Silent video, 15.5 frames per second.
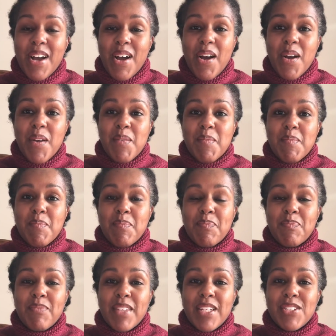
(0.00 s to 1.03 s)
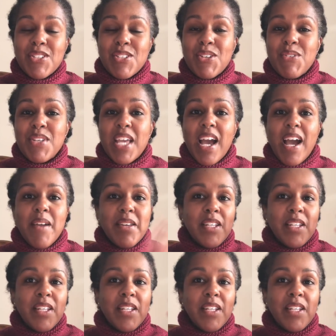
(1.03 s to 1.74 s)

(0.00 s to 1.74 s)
Um, so yeah, I